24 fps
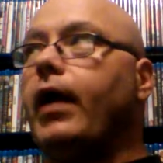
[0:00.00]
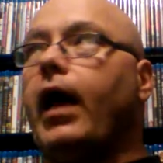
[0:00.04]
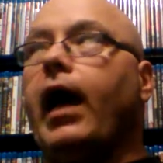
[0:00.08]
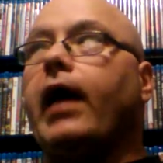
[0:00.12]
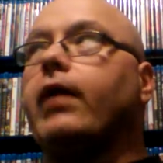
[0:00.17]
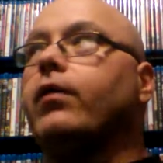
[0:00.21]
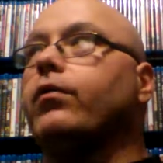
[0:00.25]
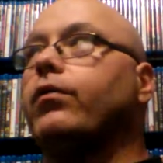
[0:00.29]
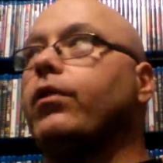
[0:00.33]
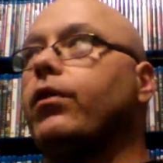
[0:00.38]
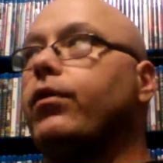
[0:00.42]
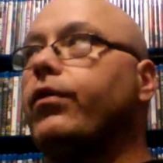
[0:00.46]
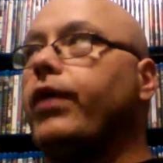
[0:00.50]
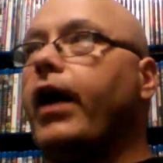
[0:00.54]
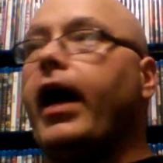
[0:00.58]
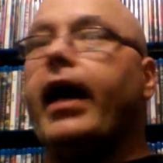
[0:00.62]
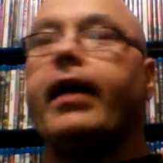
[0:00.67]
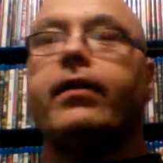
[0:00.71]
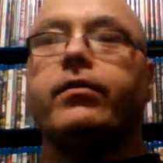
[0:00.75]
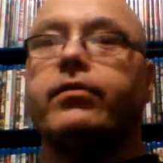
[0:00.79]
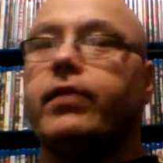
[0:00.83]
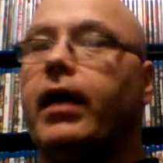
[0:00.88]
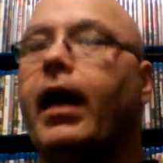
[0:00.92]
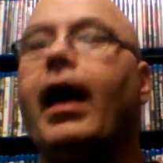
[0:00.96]
I don't know,
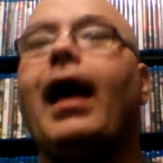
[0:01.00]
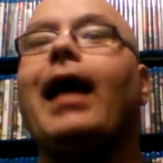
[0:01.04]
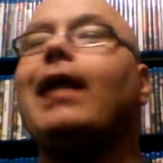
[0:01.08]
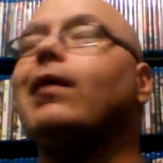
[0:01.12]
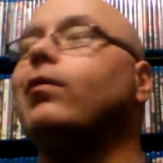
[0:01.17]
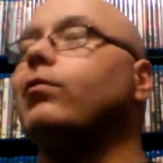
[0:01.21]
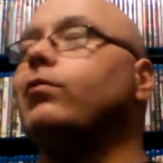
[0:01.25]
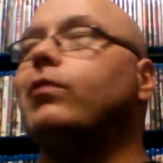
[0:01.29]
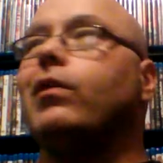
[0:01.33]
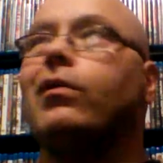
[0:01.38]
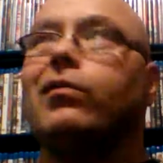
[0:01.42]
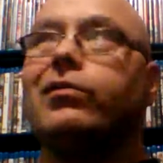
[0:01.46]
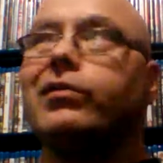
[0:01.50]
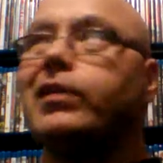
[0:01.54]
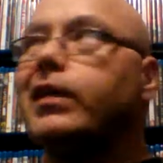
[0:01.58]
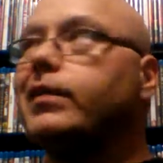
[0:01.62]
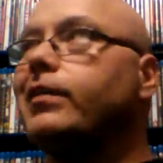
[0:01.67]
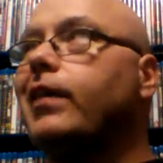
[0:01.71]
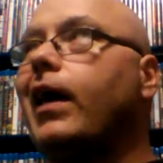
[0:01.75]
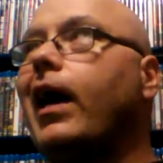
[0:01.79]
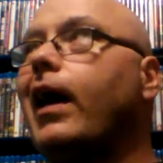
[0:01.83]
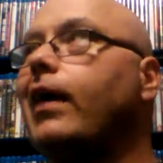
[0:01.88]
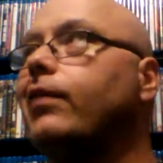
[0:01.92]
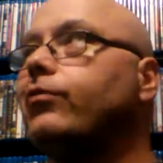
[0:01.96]
I don't know, it's
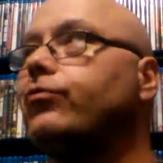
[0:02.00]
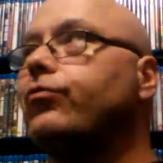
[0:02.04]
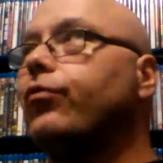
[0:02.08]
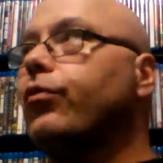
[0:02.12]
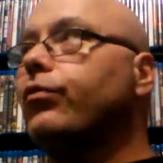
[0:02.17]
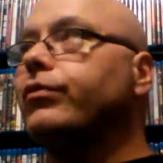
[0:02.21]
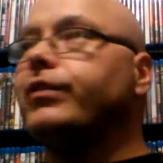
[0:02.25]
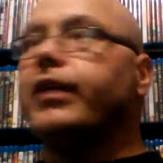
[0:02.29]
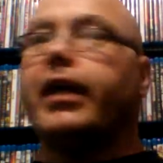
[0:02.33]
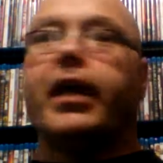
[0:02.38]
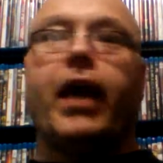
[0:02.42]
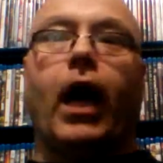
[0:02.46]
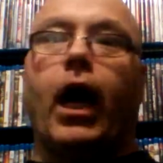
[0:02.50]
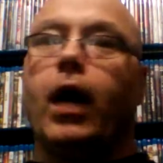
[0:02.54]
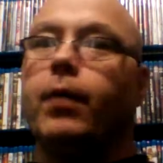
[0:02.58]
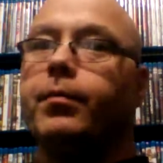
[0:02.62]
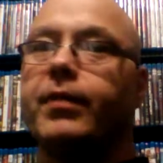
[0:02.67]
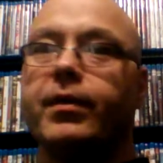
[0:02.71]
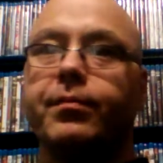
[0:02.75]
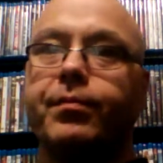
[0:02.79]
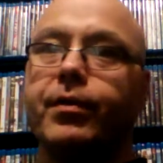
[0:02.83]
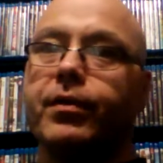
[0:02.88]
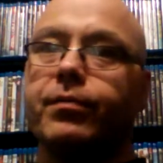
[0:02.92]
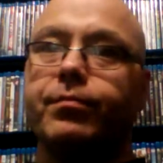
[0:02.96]
like the highest grossing
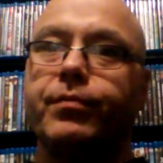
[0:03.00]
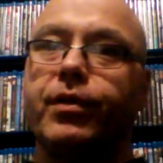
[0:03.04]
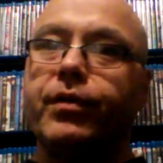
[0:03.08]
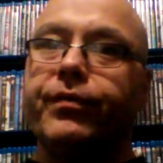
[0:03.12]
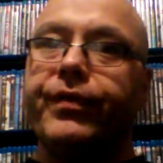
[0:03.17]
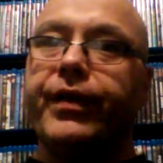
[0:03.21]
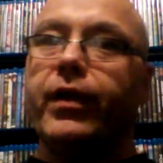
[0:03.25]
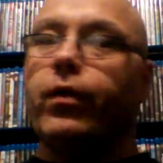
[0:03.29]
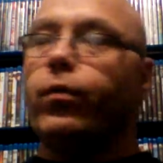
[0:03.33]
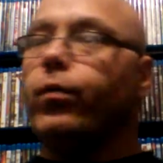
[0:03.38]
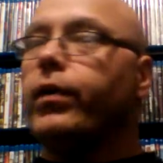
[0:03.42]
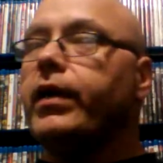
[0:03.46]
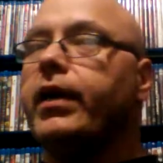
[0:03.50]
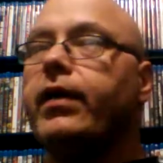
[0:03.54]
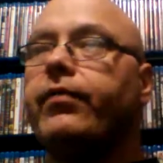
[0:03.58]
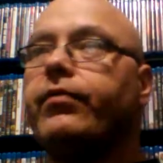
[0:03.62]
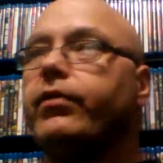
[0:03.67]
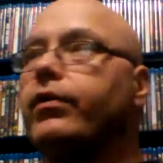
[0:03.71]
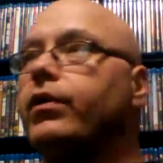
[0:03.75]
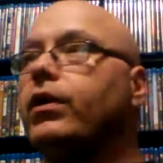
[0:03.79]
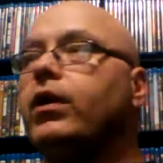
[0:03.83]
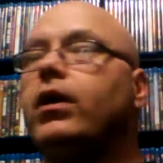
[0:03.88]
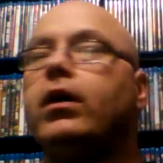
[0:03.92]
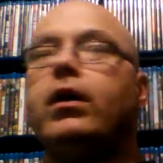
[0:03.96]
comic book movie or
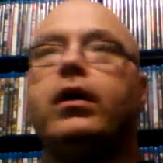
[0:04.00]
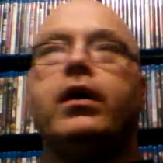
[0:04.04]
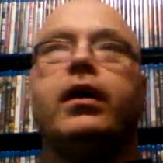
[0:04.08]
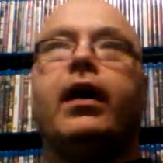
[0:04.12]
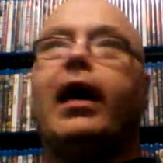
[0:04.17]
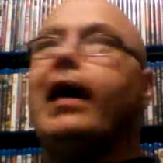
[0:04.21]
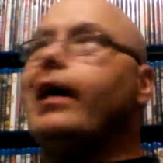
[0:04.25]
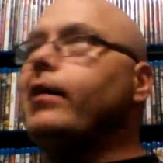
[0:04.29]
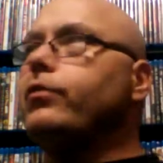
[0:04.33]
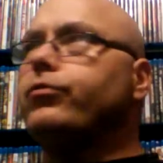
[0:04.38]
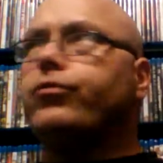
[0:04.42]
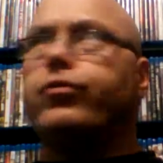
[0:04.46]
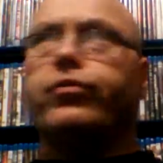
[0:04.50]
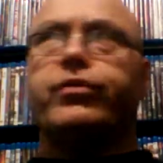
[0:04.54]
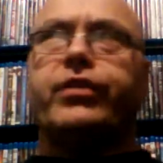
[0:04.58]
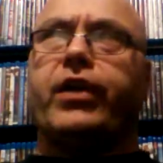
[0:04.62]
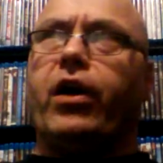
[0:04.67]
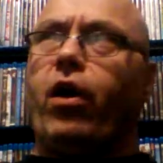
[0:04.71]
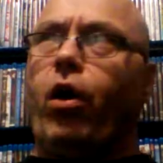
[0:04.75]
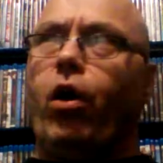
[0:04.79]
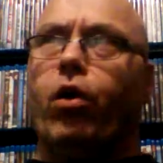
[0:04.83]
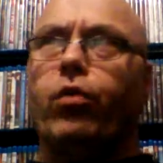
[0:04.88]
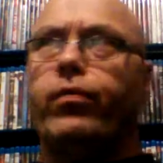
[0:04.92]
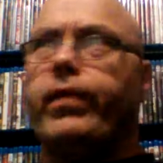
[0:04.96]
whatever, highest
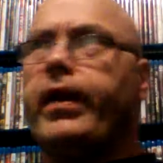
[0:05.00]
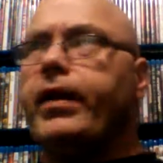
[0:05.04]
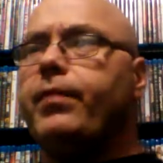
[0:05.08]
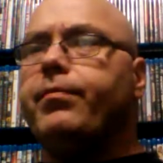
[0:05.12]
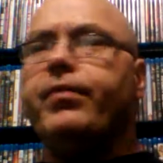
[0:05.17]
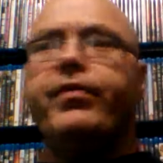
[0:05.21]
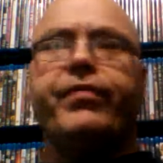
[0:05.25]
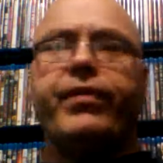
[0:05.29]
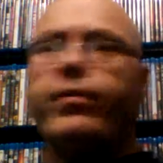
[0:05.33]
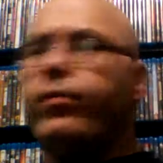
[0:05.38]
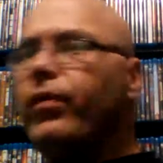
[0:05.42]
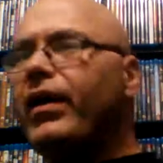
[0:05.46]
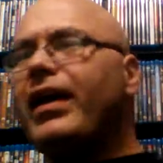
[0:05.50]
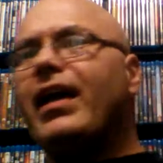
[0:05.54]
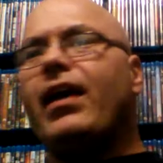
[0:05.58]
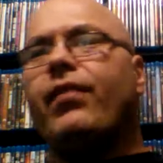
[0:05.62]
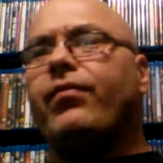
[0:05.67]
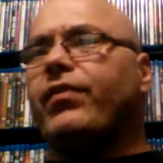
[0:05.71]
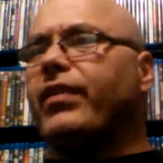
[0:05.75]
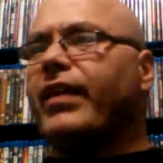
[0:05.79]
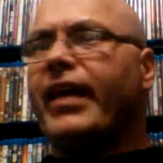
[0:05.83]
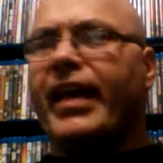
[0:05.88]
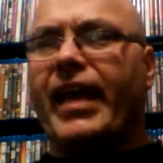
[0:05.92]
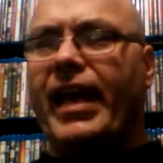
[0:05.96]
grossing R-rated movie,
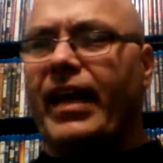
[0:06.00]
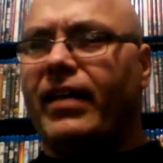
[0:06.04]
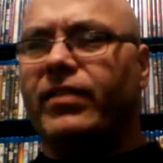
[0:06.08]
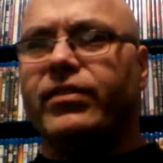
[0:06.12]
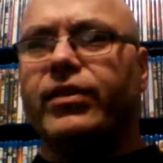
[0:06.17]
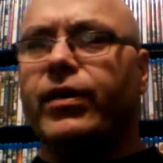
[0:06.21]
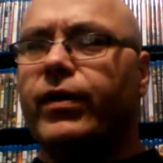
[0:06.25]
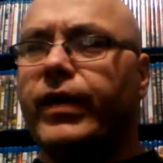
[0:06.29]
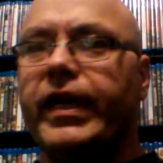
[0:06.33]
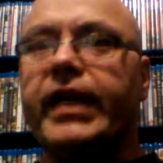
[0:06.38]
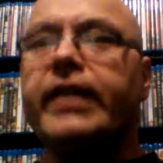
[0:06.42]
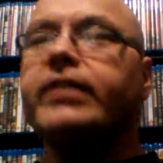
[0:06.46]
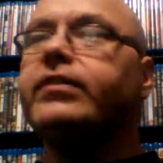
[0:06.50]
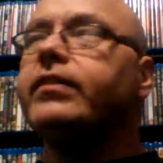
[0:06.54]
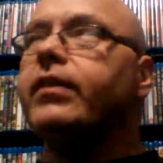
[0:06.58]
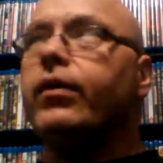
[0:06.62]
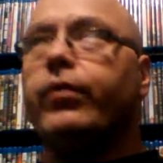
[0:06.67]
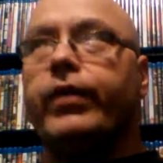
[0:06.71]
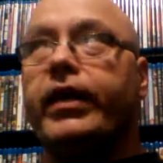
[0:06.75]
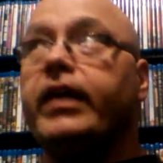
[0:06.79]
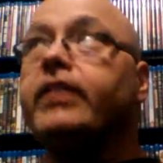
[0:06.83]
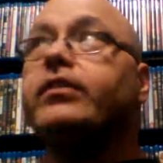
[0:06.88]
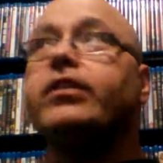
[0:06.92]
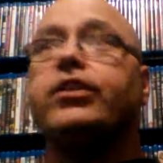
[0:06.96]
whatever the case,
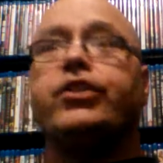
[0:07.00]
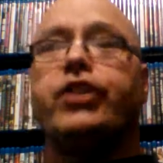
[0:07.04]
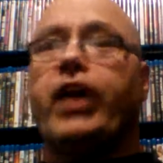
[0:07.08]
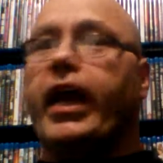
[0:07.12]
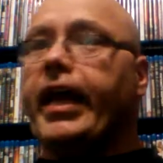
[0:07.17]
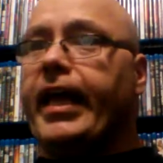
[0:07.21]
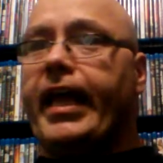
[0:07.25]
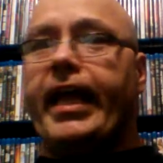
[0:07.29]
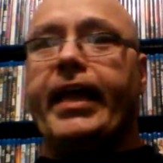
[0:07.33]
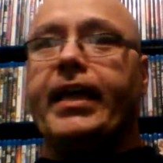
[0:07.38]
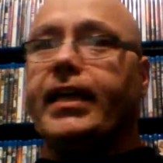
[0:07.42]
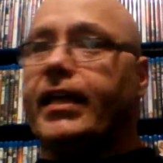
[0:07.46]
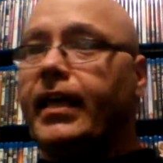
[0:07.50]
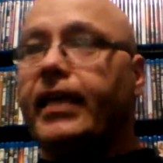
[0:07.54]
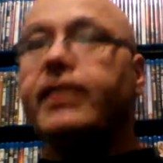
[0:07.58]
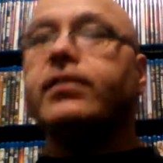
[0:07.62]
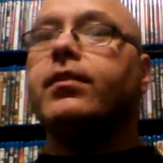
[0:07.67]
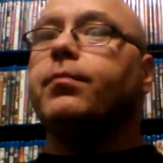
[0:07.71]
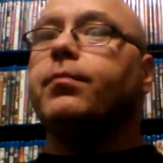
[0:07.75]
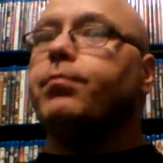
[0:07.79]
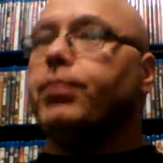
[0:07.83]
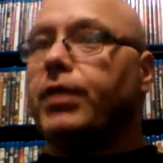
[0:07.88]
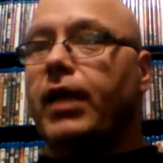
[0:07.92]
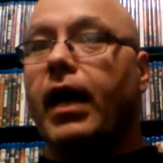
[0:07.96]
it's a gigantic,
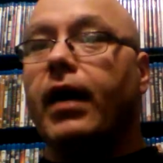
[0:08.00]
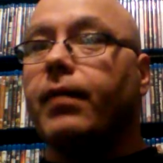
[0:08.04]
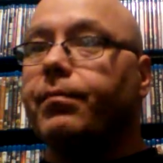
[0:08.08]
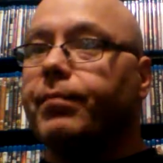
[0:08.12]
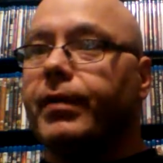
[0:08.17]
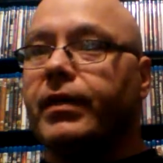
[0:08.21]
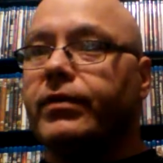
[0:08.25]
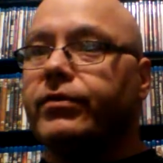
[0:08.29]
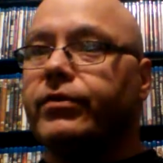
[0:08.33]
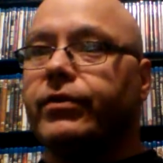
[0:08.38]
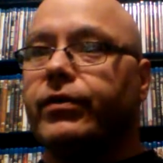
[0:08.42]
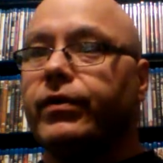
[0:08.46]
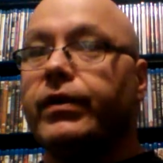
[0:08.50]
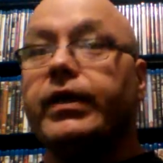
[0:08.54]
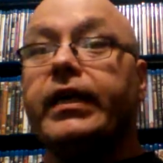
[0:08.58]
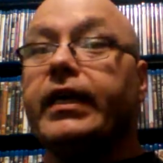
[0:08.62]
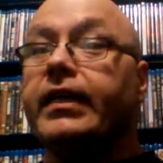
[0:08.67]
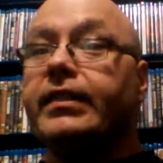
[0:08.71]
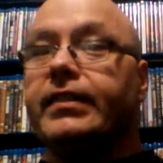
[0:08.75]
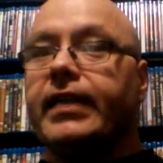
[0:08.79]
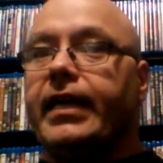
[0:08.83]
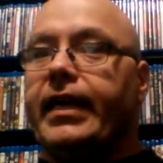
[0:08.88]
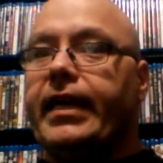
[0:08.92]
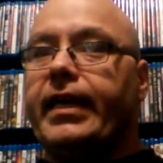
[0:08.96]
it's a blockbuster,
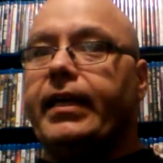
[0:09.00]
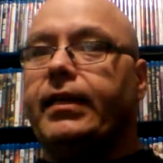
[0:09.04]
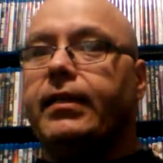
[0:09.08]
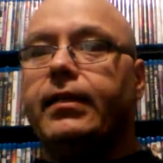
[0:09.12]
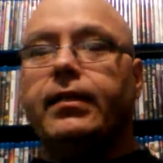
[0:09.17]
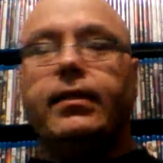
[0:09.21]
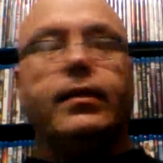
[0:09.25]
it's a hit.